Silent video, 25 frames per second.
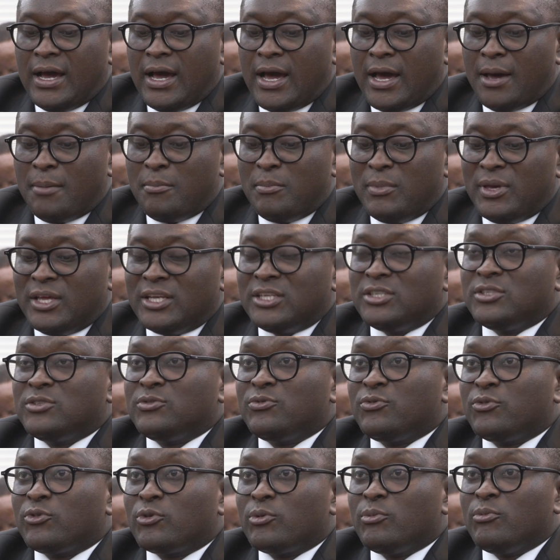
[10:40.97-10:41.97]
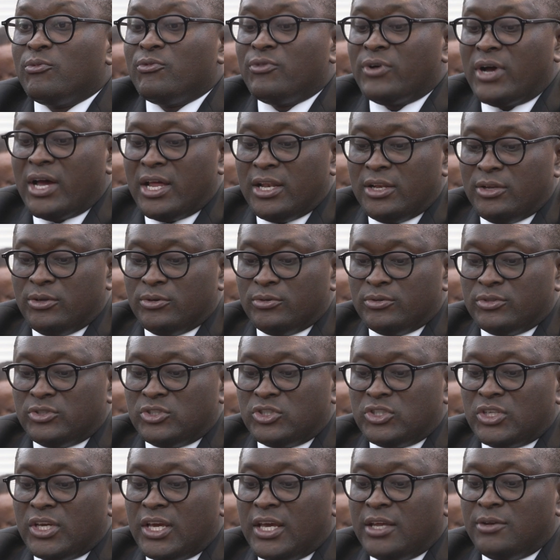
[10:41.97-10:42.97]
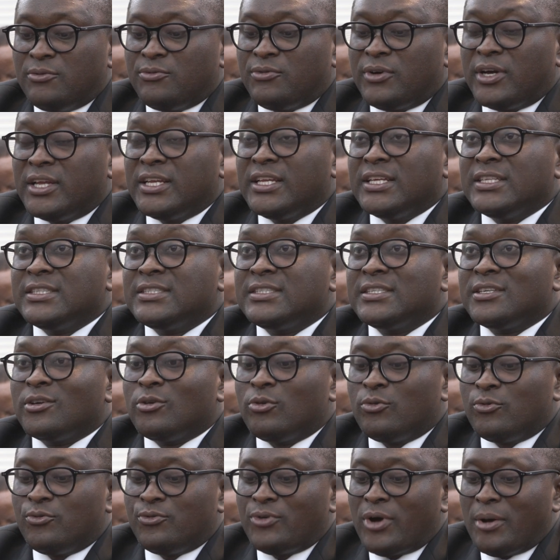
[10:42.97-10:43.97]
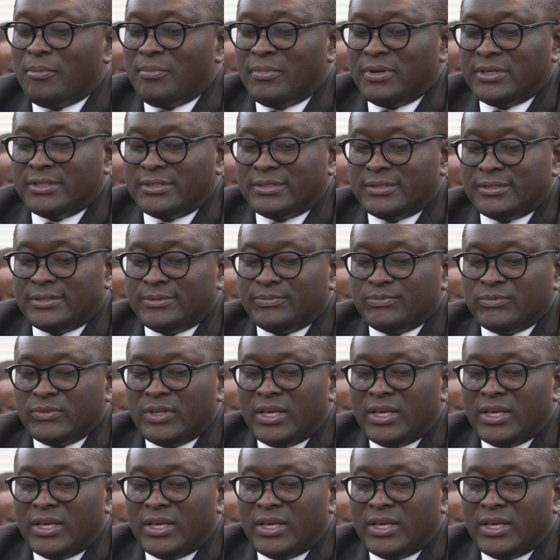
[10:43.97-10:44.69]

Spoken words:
are met from value chain financing of farmers,